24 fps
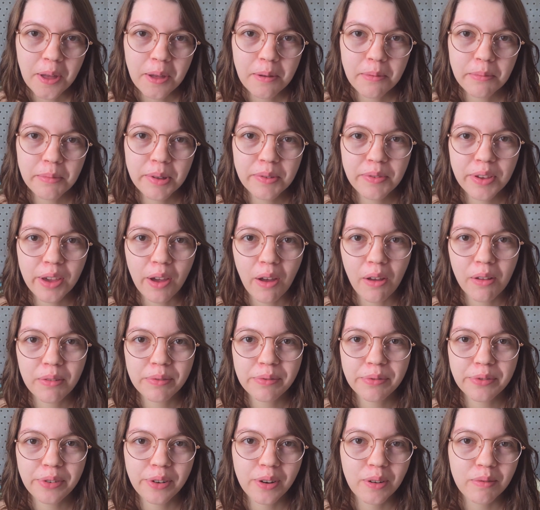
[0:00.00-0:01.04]
moving
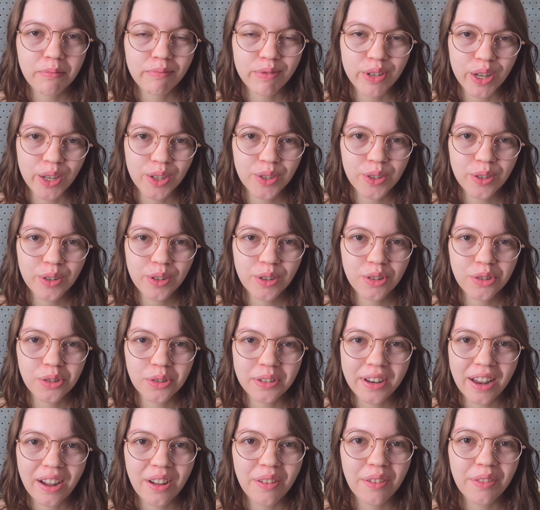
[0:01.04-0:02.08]
on from gesture to
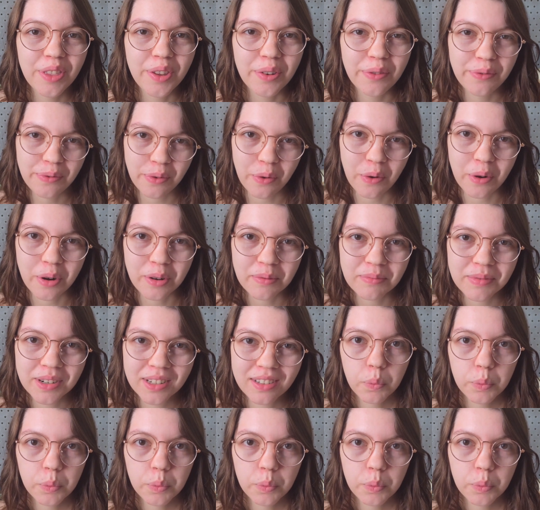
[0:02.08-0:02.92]
now the form.